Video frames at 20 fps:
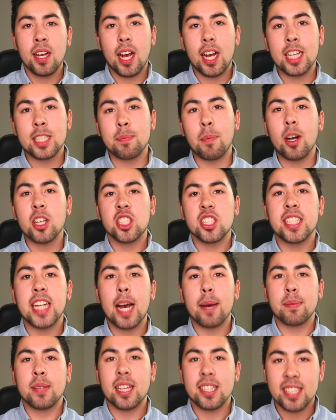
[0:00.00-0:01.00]
As much
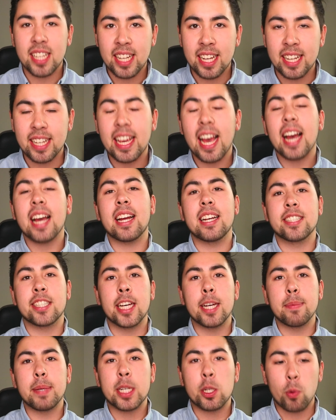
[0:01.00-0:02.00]
depth as they can get is
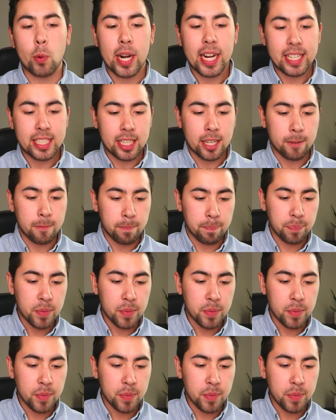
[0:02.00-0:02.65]
going to be great.